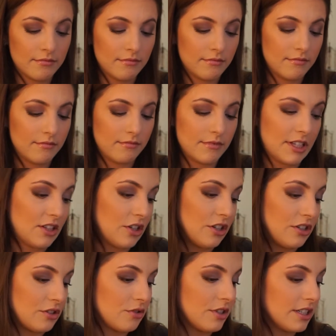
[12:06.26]
I thought
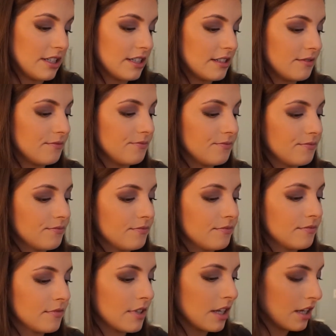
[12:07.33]
it looked really good.
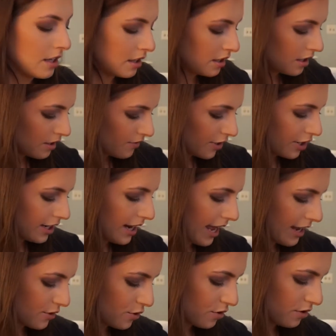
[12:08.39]
Very
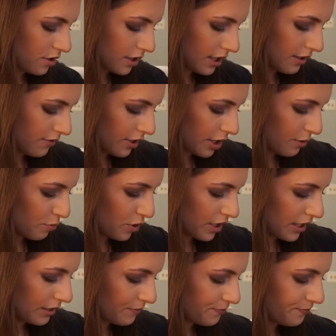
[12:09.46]
natural looking, very
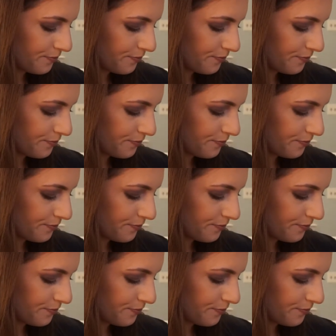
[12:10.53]
pretty.